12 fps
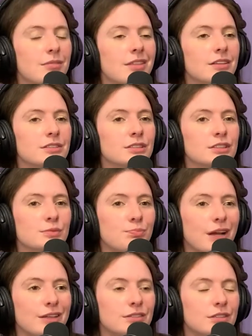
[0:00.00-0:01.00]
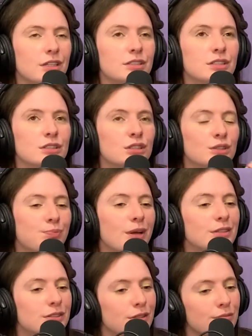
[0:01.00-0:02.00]
The spice. It's a
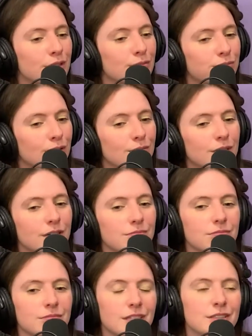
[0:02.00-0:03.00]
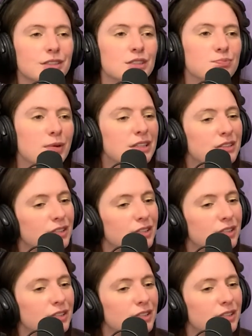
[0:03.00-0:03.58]
spicy meatball, mom. It's a spicy